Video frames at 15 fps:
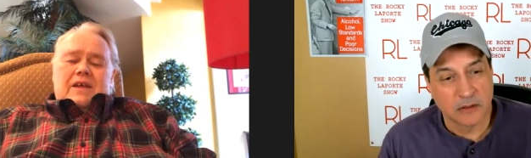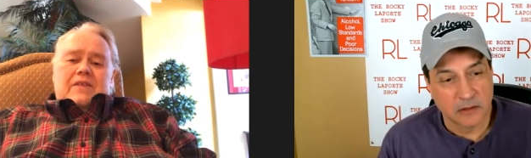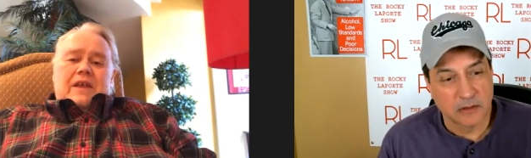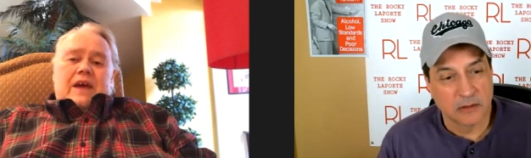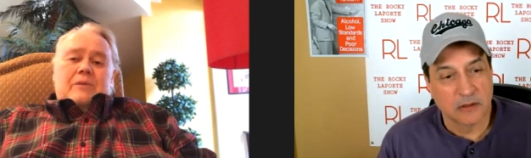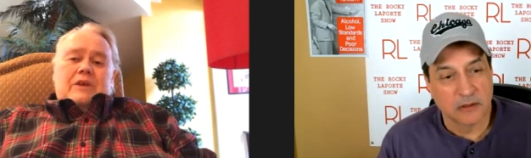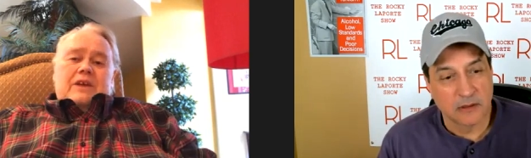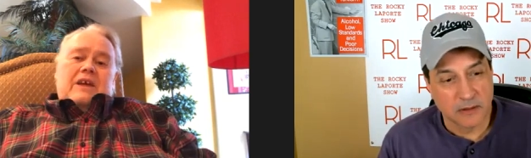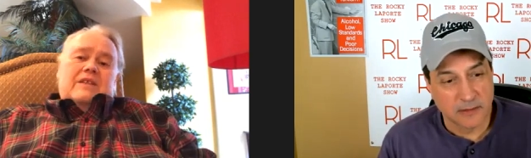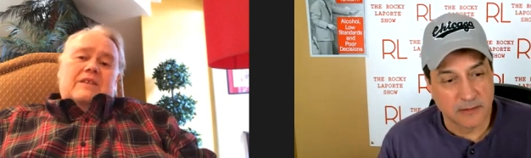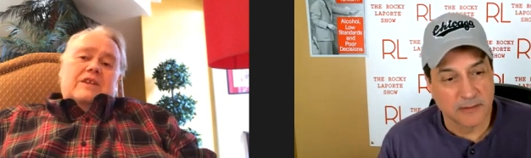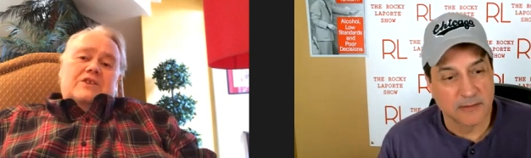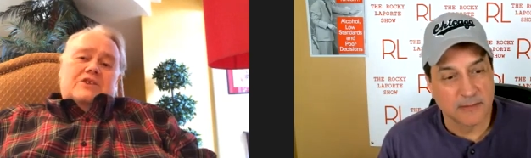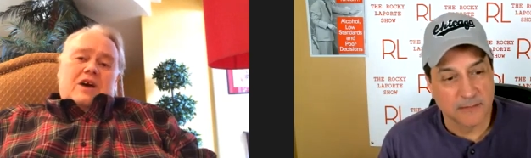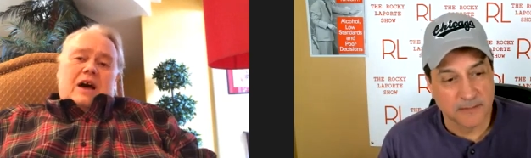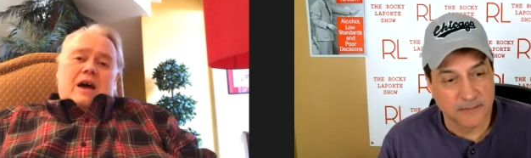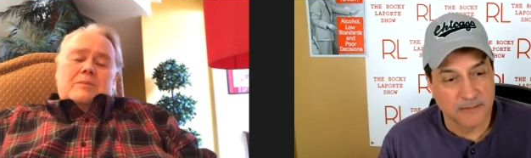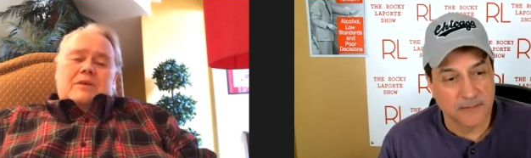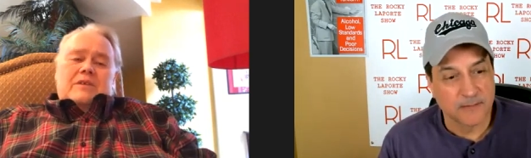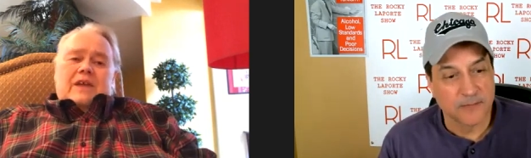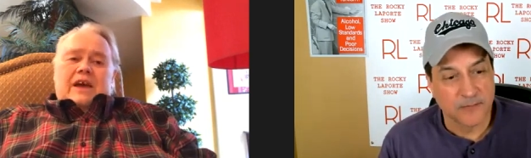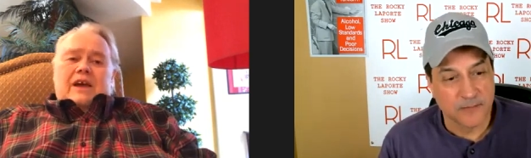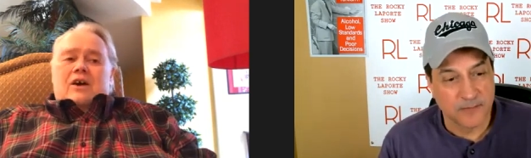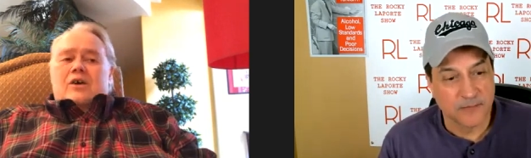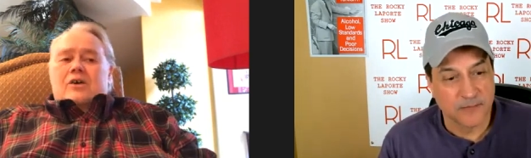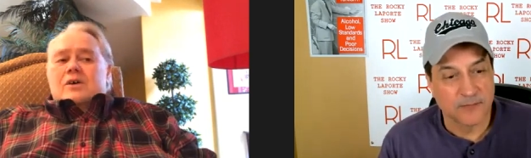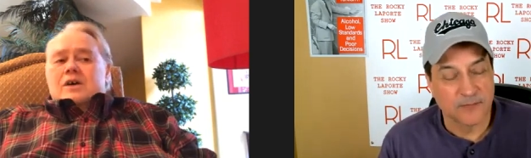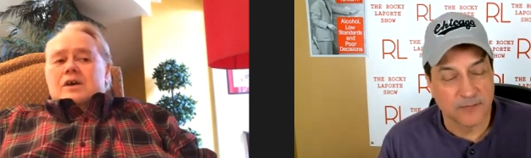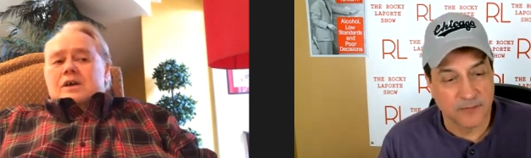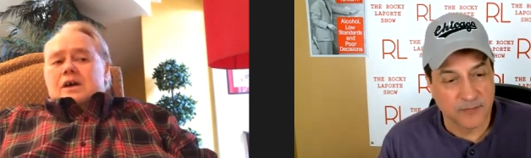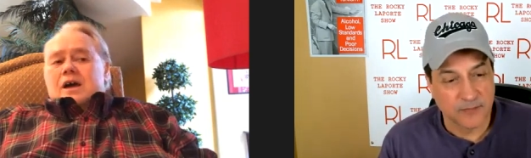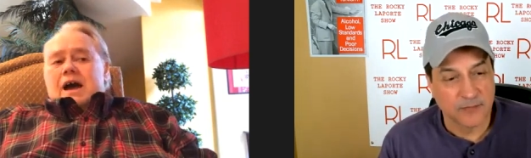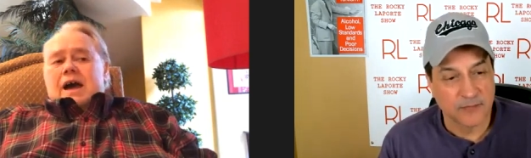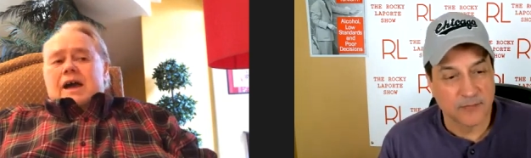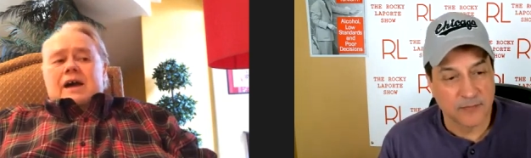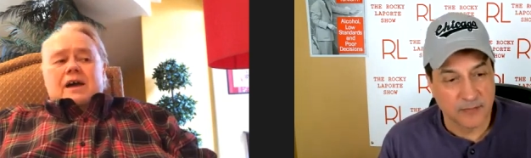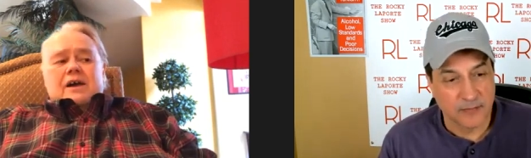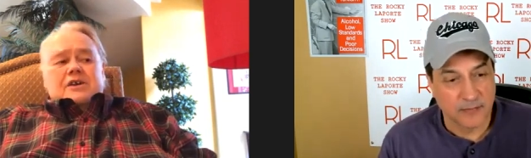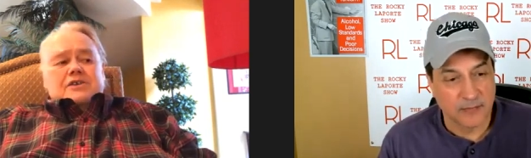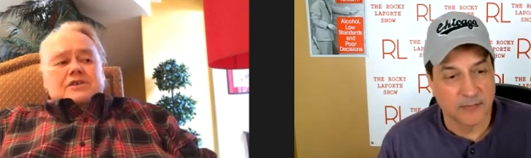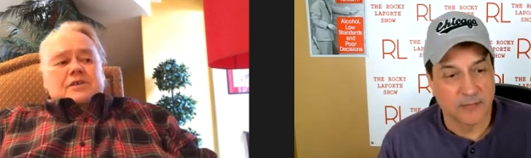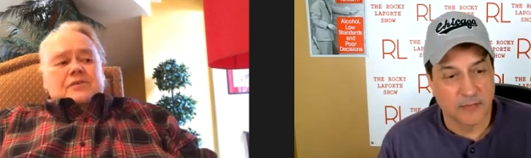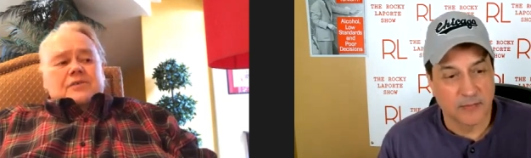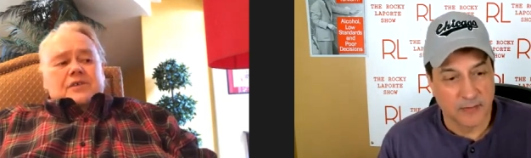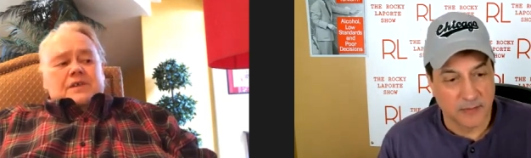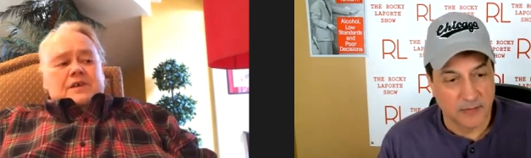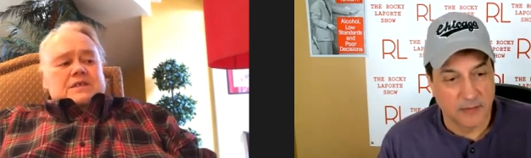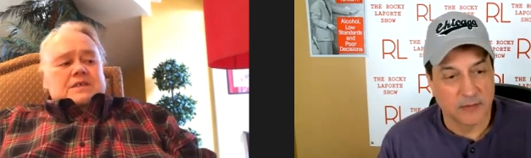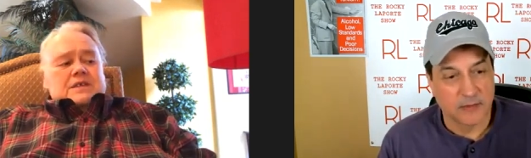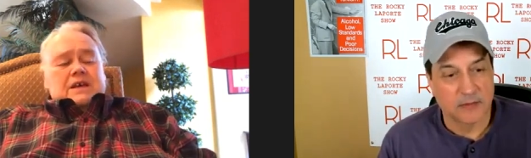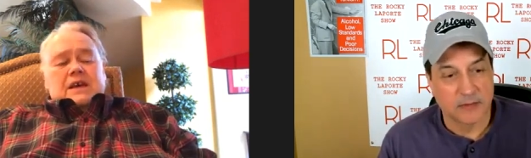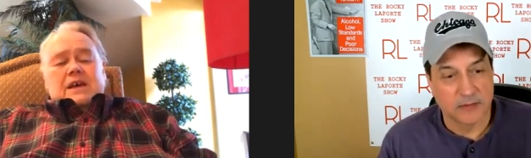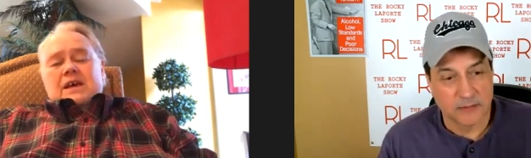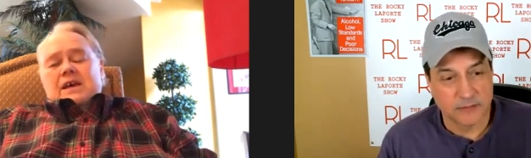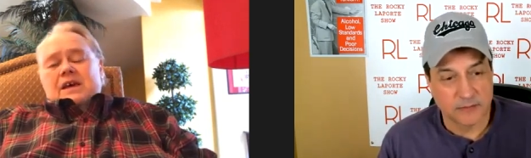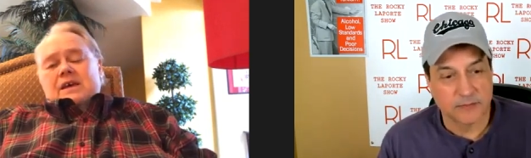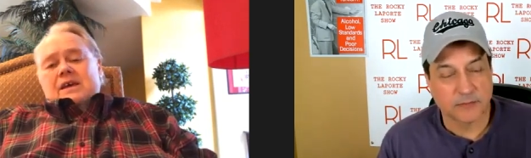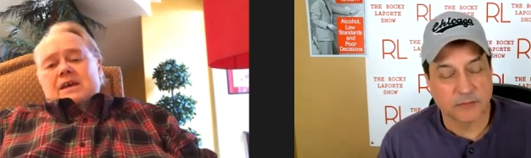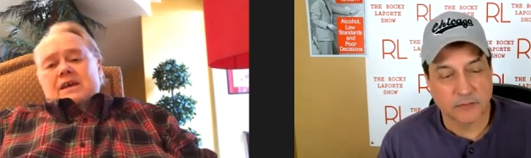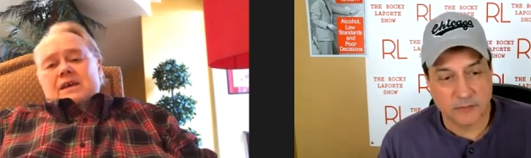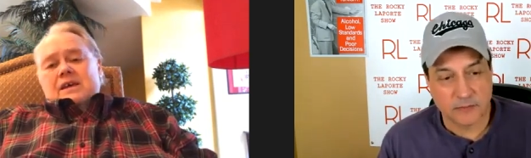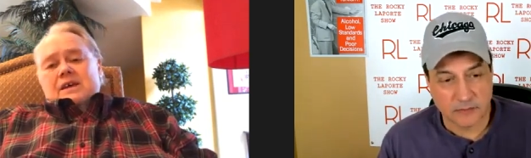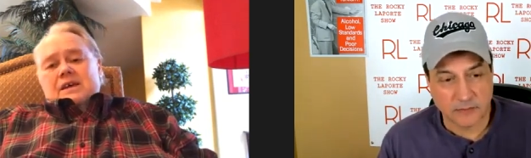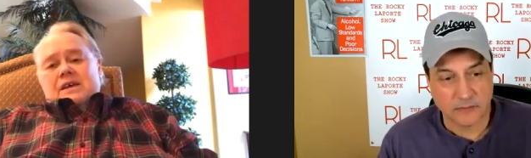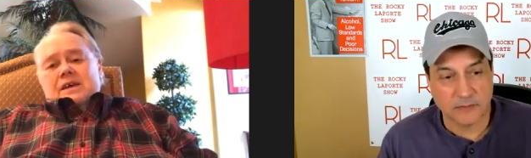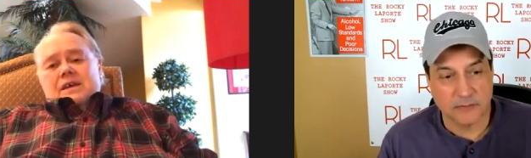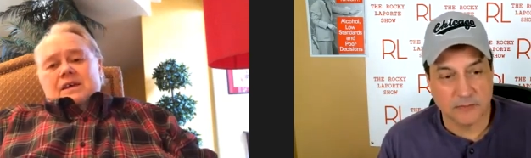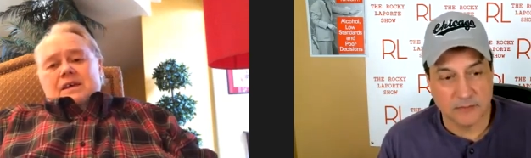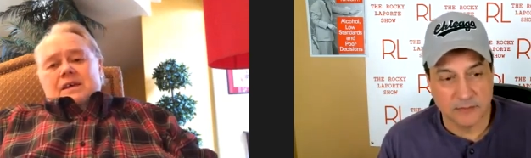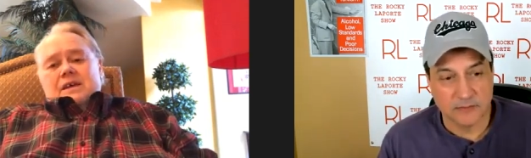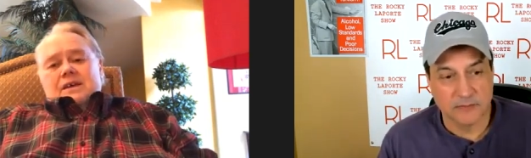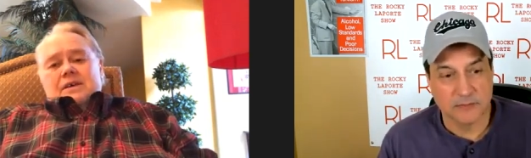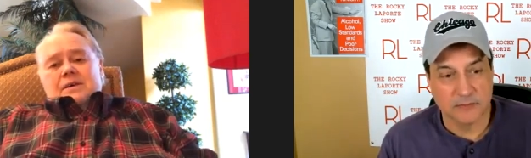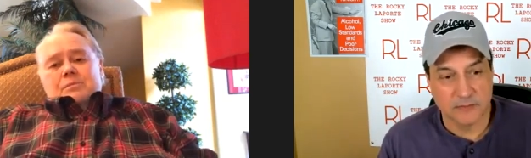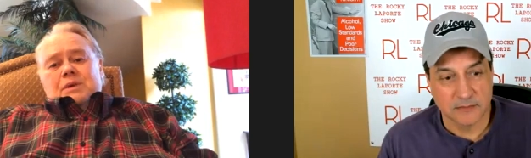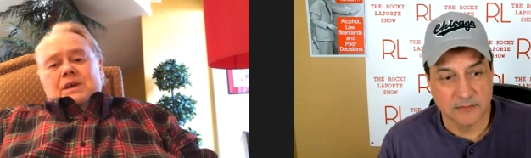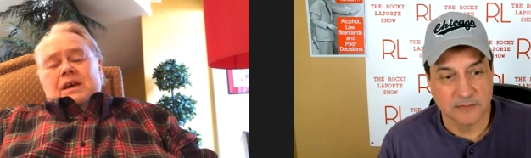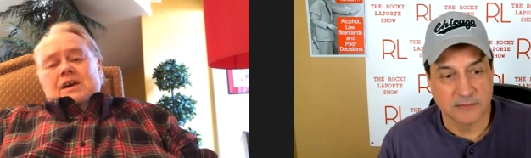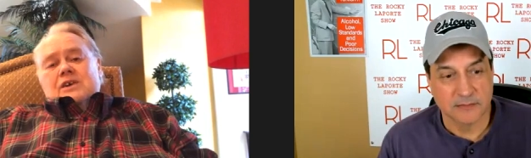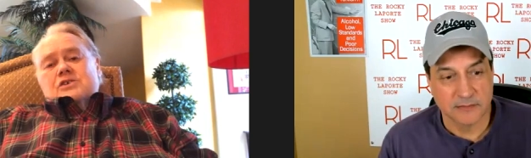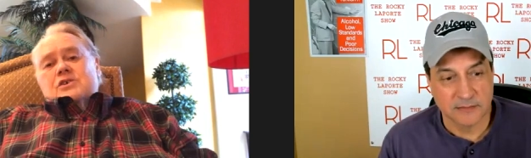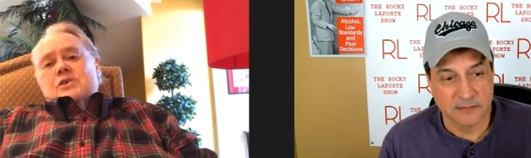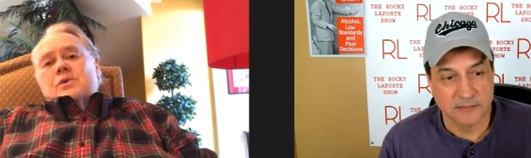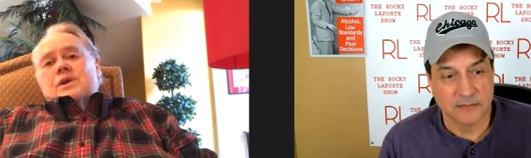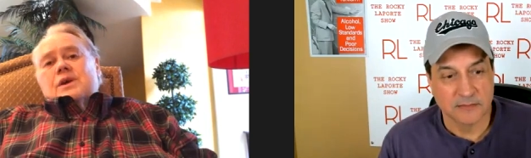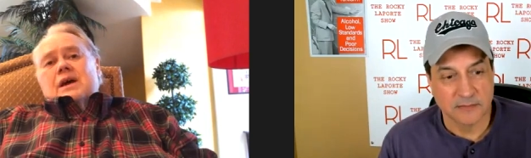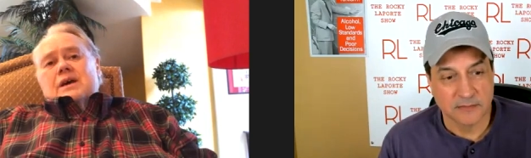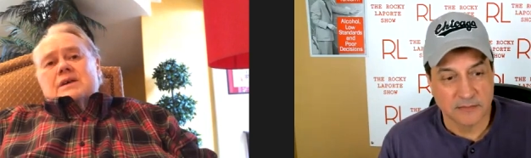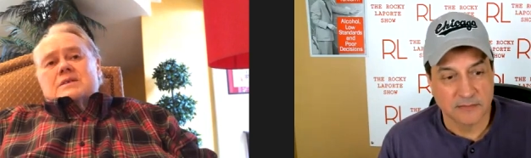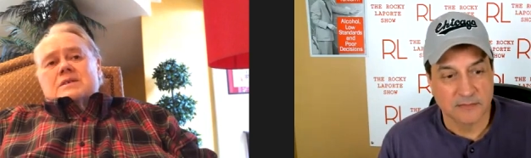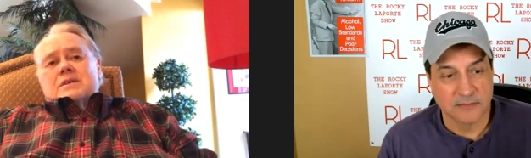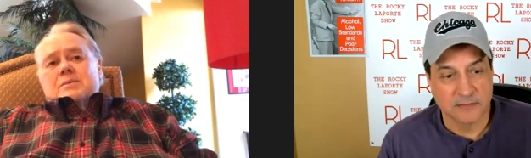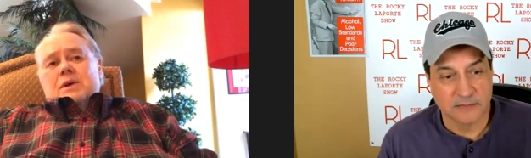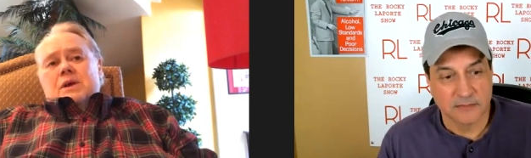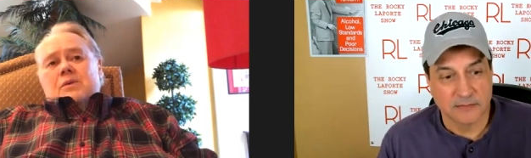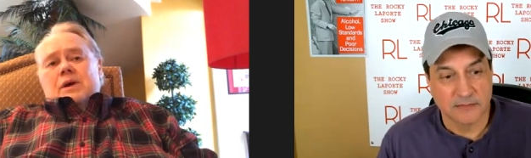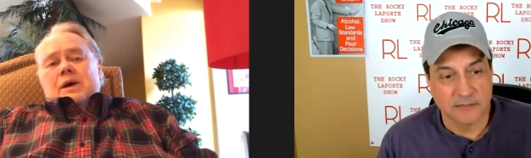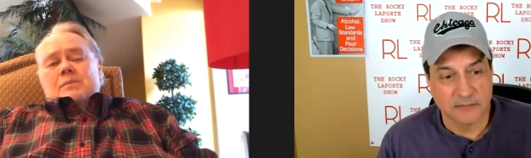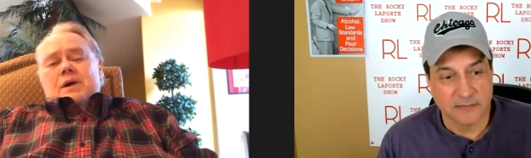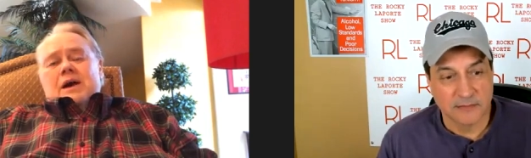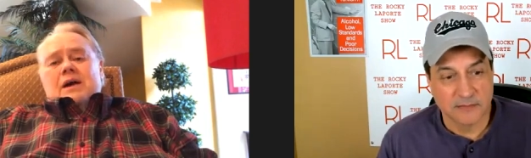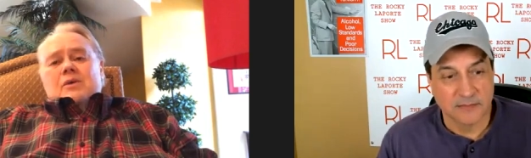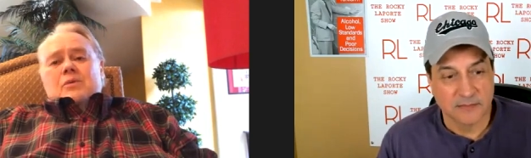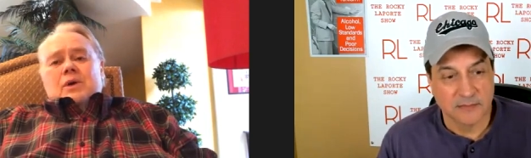Speaker 1: then they would get the job and they go, "I hired you for this gig because you were nice to me way back